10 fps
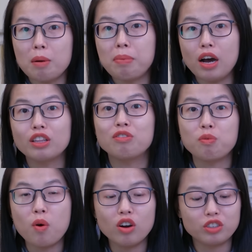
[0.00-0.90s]
a pot of
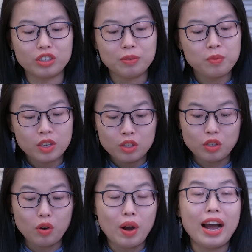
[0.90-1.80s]
water
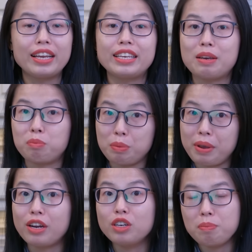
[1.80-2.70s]
so I can
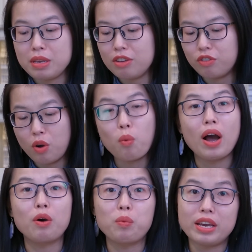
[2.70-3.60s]
prepare the beef
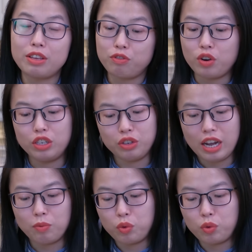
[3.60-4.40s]
while waiting for it to come